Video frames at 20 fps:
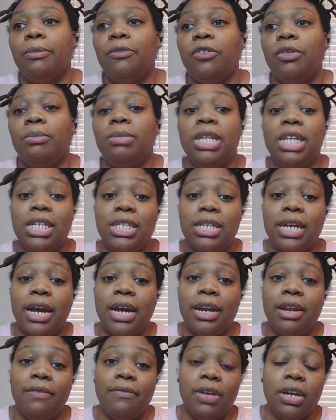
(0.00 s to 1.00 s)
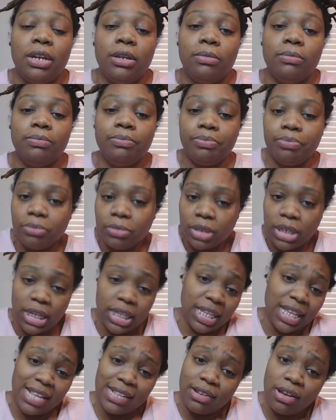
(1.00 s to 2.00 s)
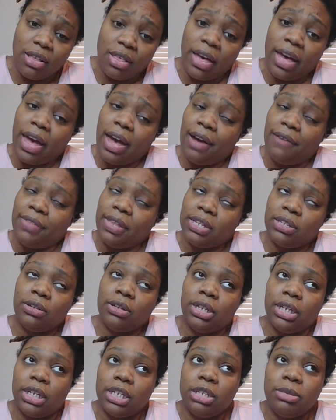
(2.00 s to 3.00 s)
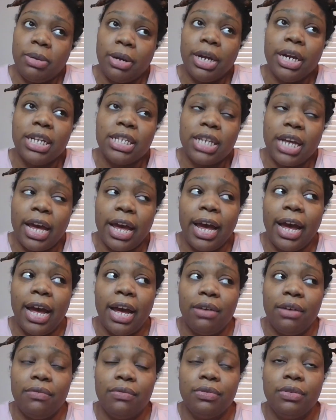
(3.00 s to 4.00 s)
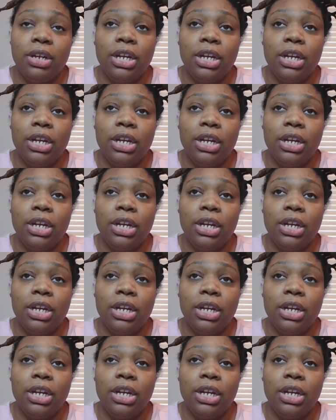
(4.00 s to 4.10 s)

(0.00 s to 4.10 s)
from this side of it. And that's all I have. That's all the experience I have.